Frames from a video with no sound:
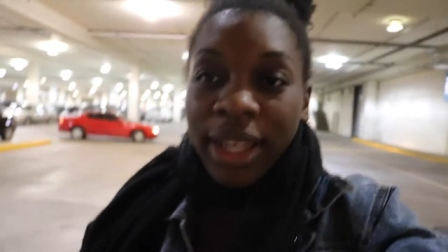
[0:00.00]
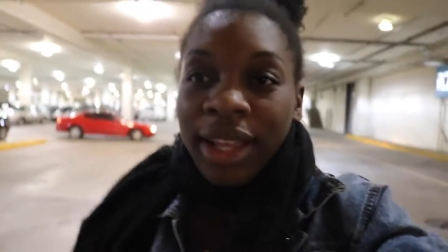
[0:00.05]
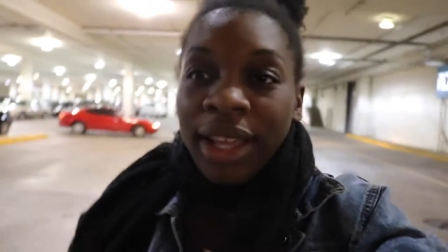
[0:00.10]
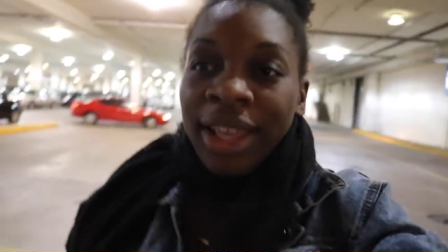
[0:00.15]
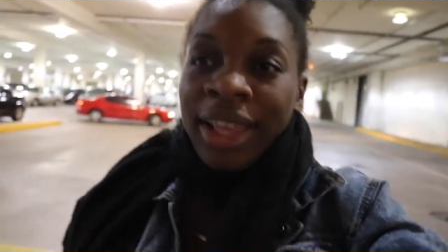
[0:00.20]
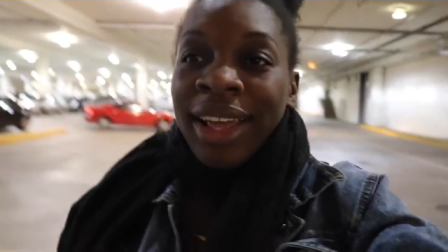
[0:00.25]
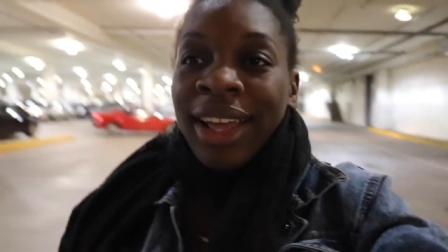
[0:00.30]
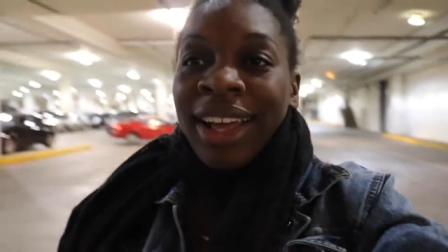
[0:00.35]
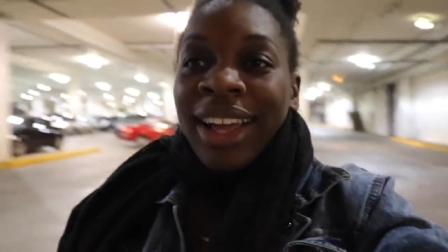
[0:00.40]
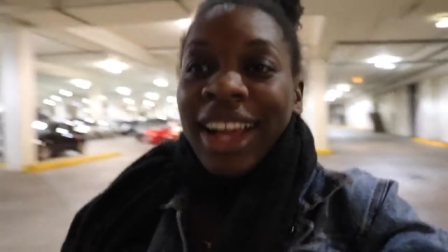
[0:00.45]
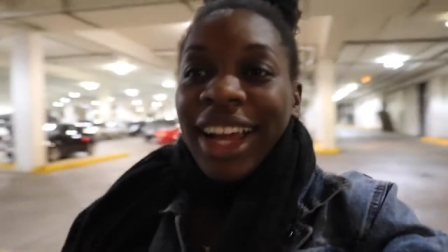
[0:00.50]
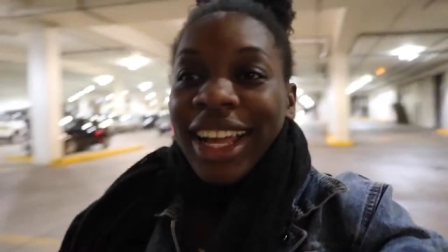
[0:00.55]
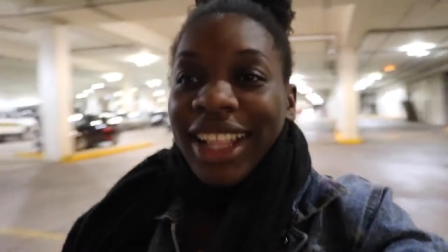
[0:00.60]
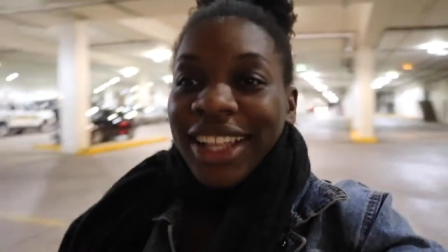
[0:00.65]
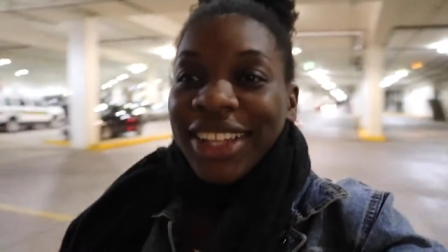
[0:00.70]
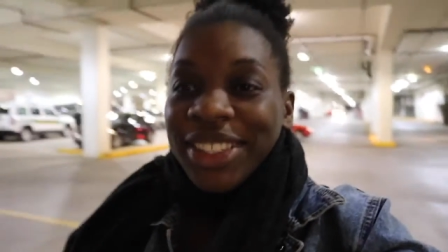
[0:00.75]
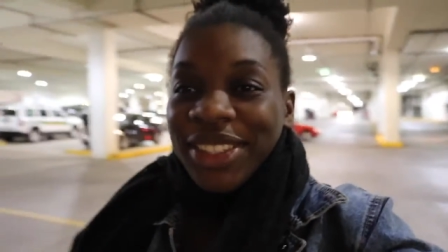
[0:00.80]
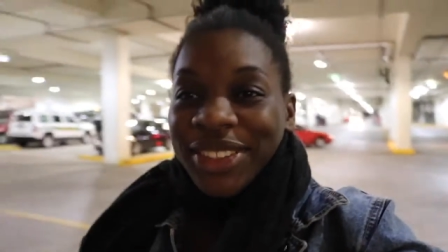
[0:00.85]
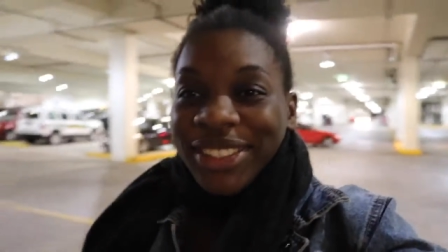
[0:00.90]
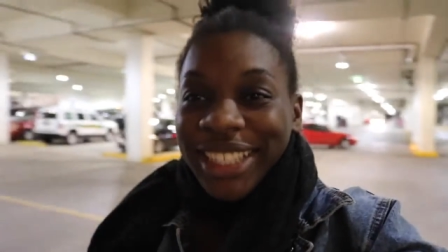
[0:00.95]
I
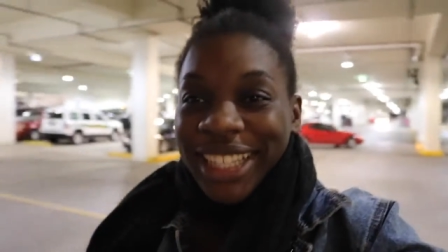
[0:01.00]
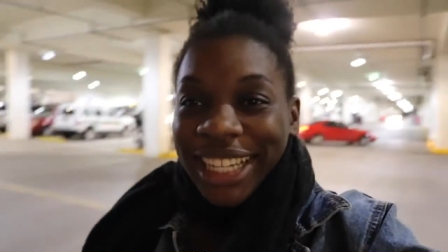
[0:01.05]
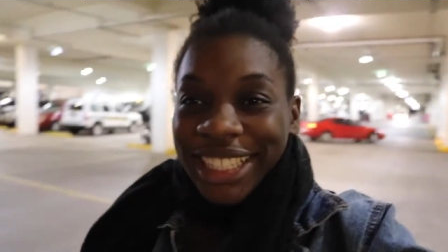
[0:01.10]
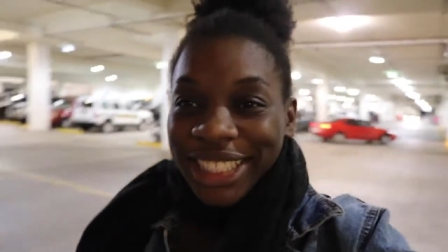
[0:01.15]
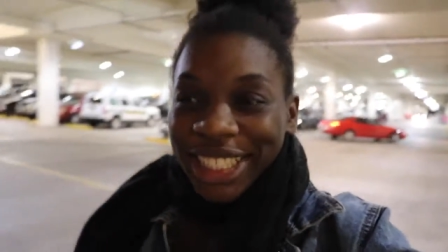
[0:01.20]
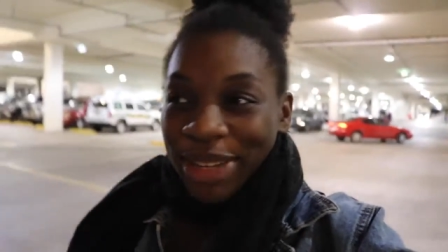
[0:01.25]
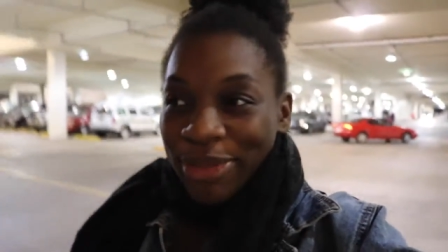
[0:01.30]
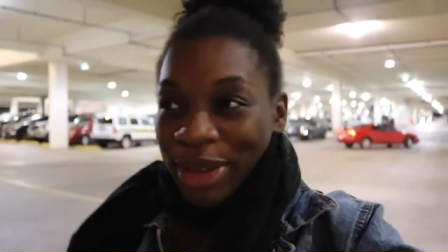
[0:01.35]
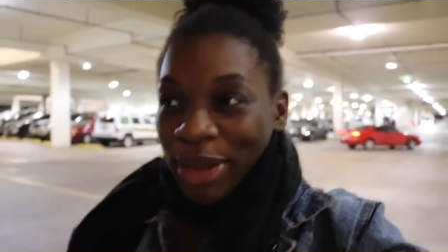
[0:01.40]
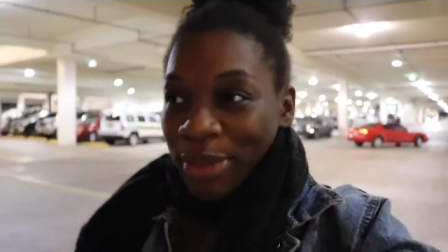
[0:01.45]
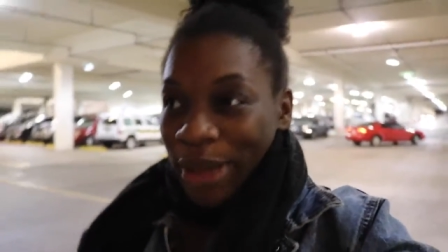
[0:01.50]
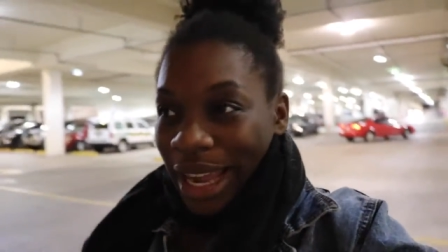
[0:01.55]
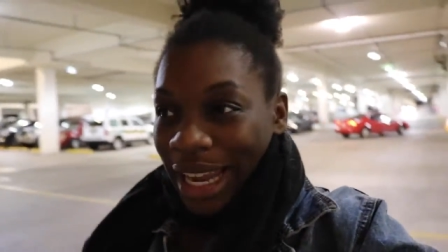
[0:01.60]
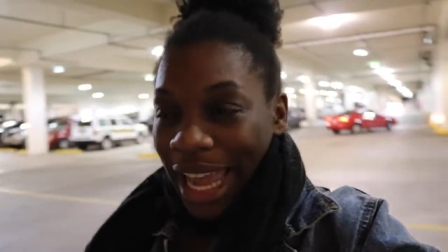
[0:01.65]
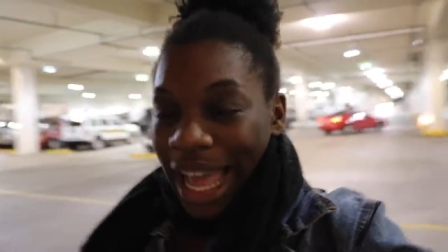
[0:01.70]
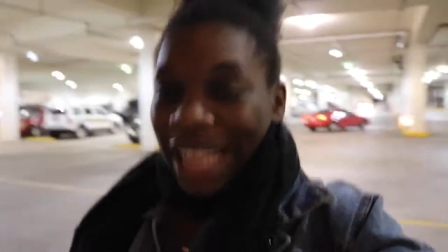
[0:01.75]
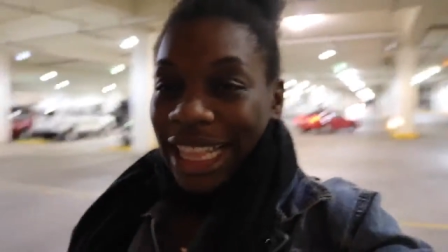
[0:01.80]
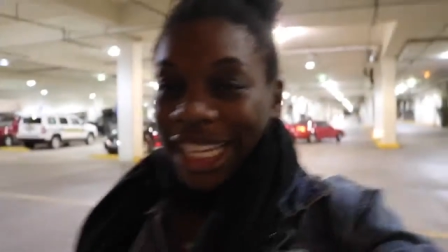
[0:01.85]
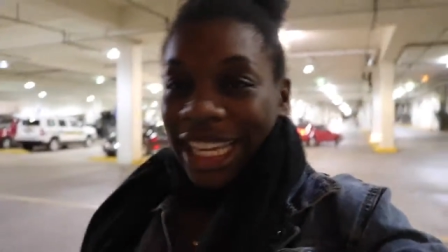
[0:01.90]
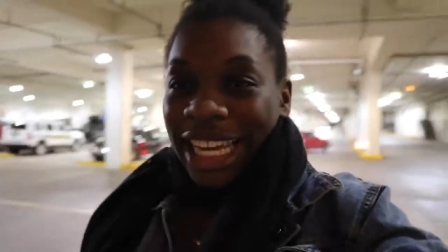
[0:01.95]
look so sketchy. I'm in a back
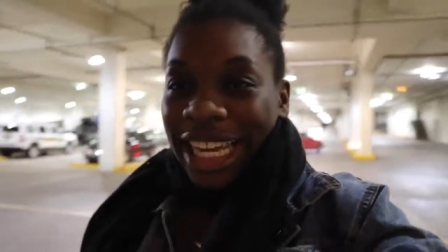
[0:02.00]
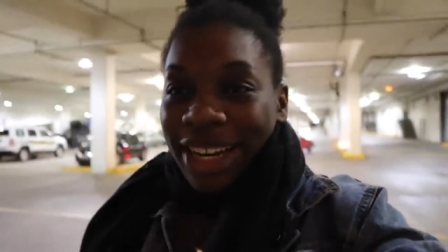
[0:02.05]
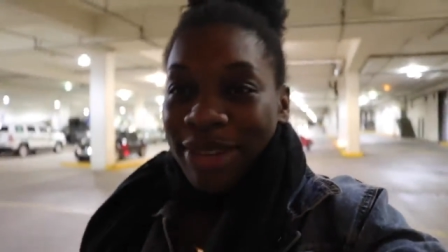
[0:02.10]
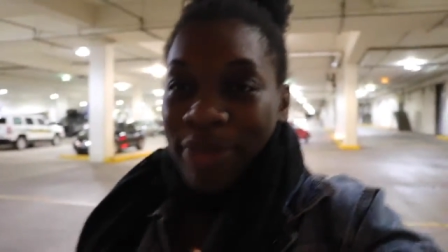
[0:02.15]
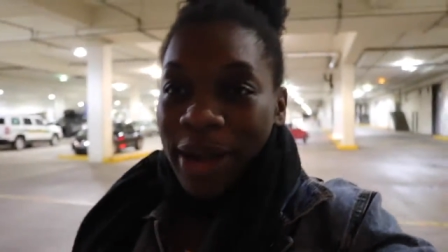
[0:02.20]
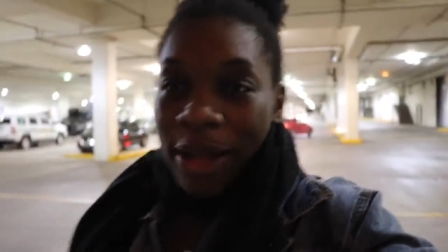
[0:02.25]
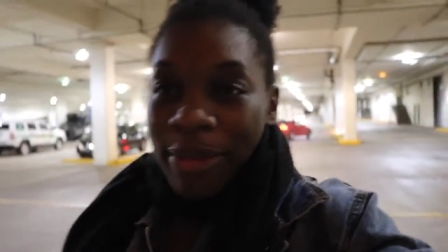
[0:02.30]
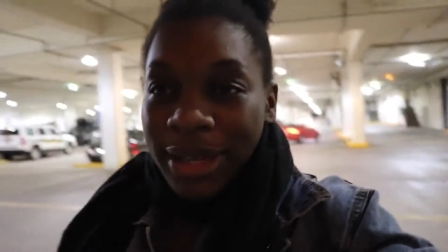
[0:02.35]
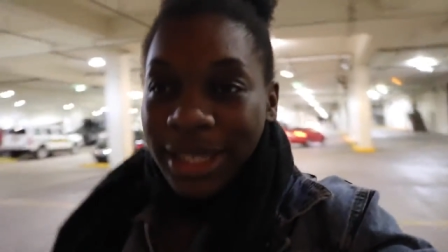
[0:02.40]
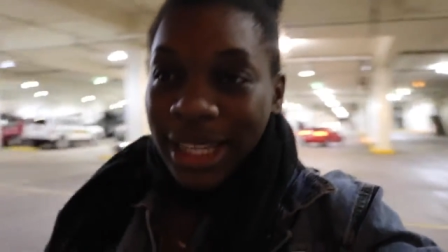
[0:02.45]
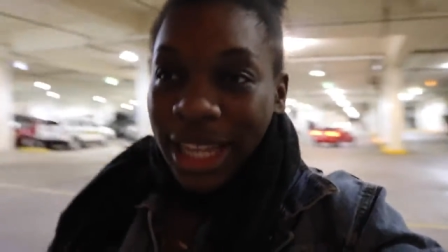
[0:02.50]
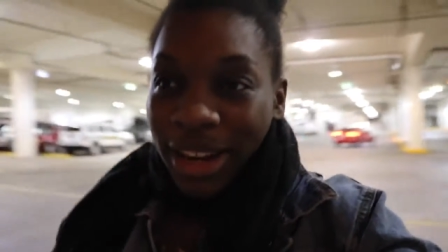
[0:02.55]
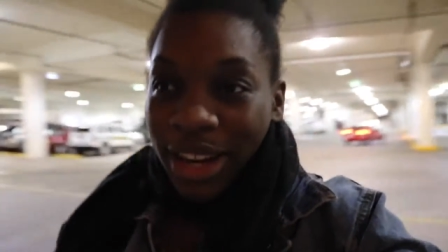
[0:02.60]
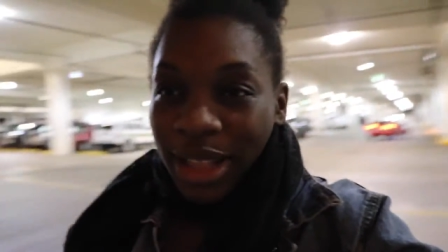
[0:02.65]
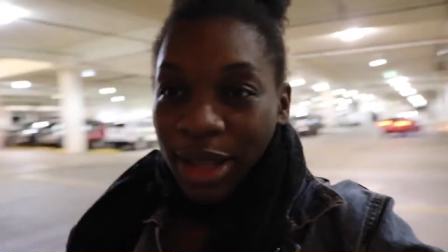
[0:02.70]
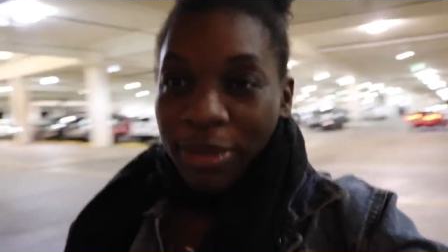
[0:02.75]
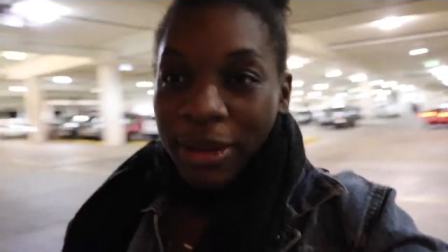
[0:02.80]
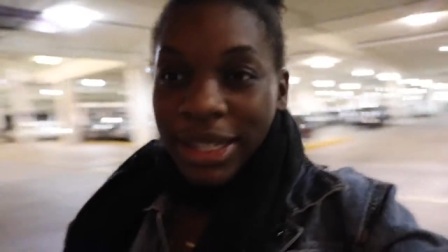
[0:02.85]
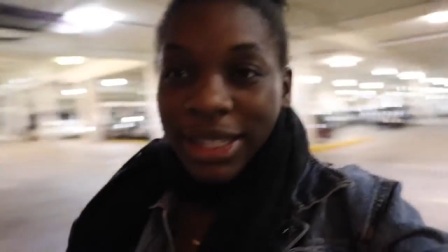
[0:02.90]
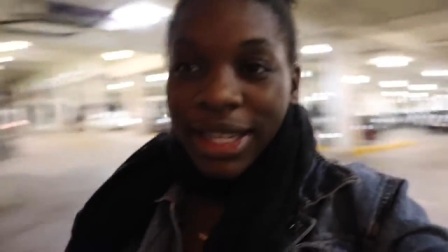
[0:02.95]
alley and I'm probably
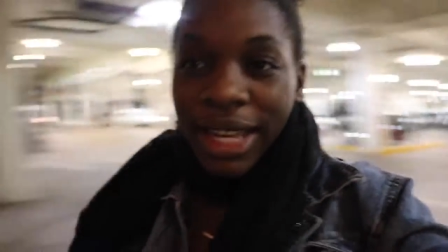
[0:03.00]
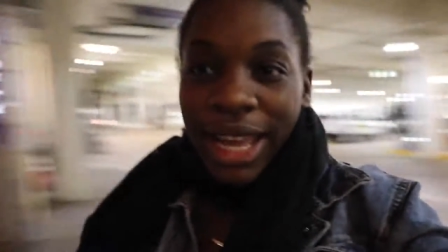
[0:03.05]
scaring the person